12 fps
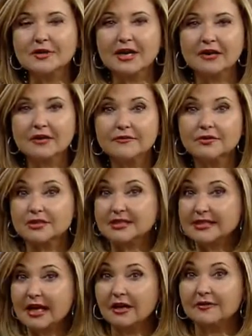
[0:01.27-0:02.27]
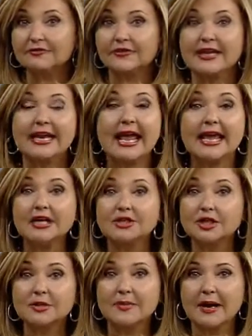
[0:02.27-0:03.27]
care of yourself, an
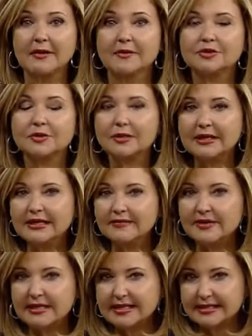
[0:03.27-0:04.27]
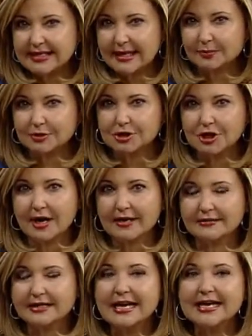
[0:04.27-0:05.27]
aging parent, or even a disabled
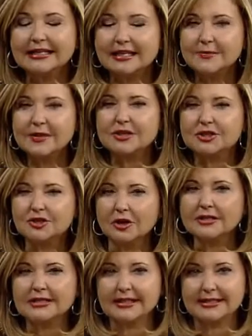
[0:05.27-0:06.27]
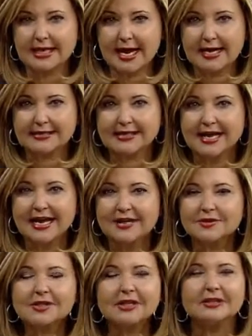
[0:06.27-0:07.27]
child can be a daunting task.
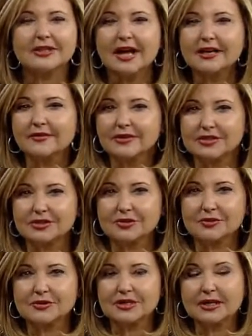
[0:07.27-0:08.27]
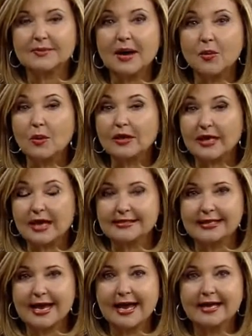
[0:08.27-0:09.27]
There's a lot of uncertainty about what lies
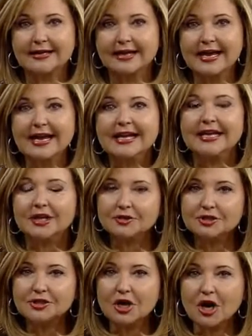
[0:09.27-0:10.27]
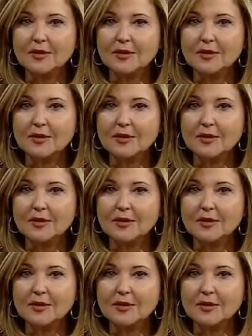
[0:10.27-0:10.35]
ahead. Here to talk